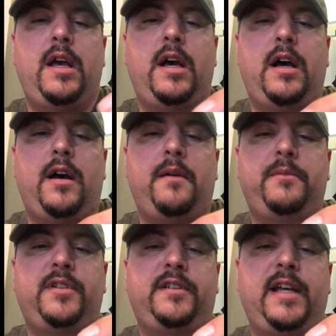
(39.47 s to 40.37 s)

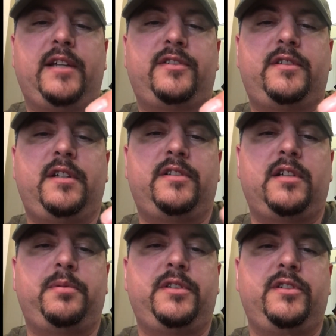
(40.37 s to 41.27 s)
to test a
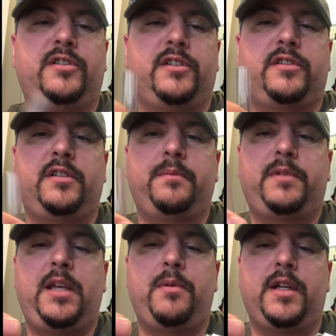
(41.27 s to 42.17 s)
substance just to
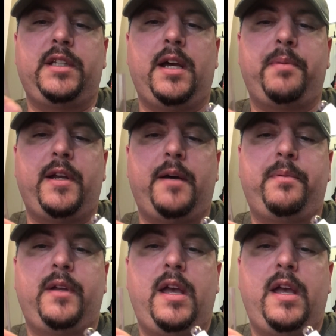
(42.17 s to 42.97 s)
keep it on the up and up.